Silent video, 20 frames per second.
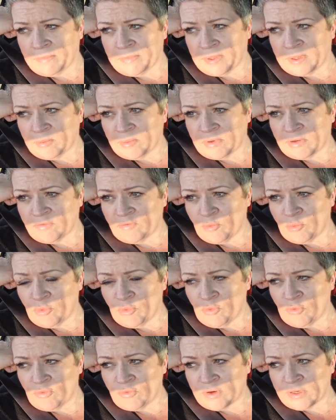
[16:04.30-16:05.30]
Been a bit of a
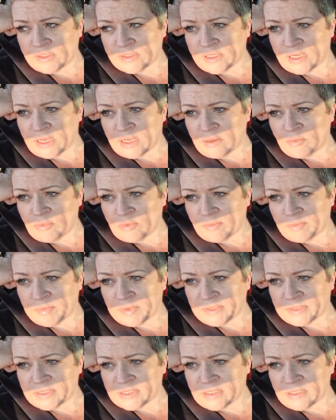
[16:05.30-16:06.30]
boring day, but
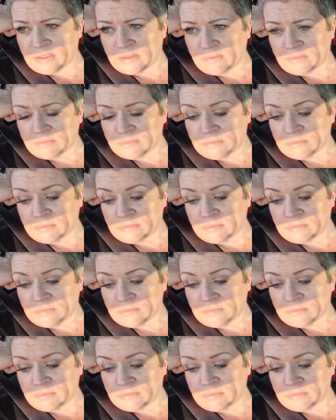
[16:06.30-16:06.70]
busy.